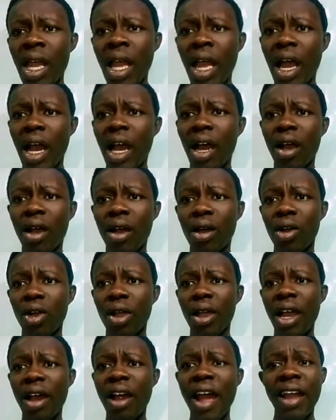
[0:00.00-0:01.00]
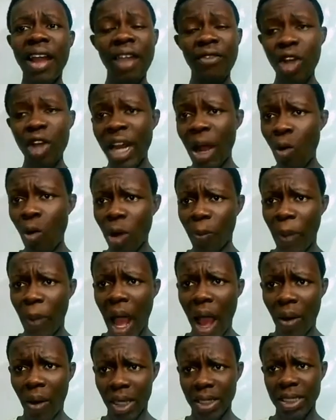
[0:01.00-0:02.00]
and every other world
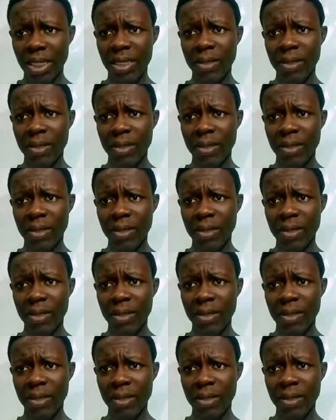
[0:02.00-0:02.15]
powers,